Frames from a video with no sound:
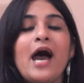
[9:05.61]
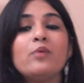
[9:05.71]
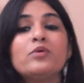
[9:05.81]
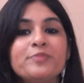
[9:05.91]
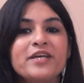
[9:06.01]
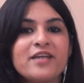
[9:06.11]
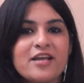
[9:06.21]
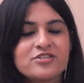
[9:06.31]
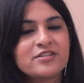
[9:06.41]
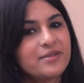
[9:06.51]
I would be
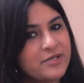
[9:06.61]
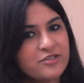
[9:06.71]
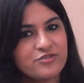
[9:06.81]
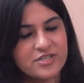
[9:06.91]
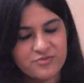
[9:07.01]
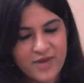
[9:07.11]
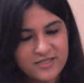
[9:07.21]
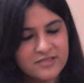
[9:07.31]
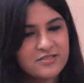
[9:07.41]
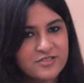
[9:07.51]
attaching the email address
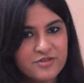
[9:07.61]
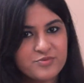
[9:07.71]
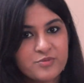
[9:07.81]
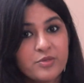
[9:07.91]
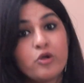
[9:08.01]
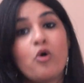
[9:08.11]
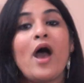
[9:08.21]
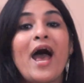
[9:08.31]
right in the description below,